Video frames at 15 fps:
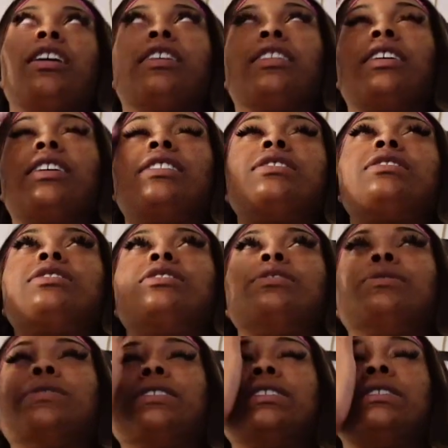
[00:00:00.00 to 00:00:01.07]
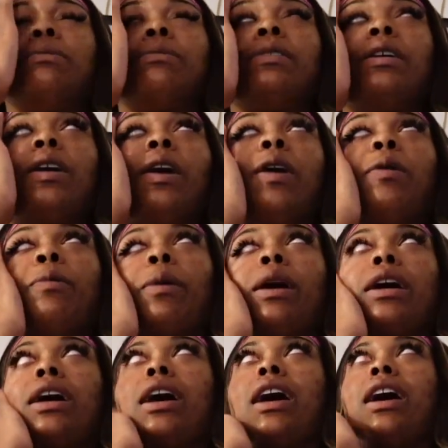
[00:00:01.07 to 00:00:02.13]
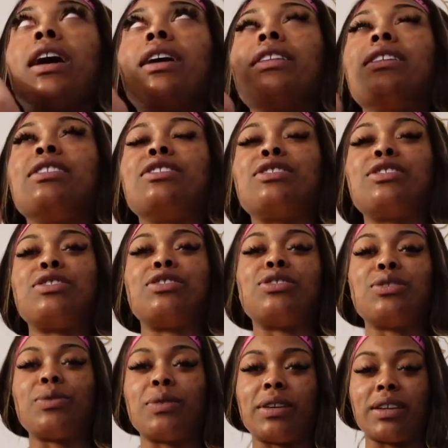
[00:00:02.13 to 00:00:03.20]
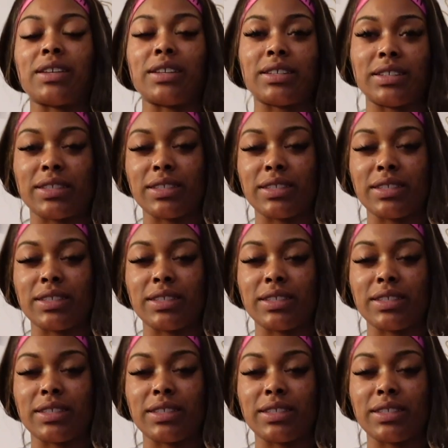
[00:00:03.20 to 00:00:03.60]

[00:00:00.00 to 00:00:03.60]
Let's do it, Jimmy. Oh my God, let's do it.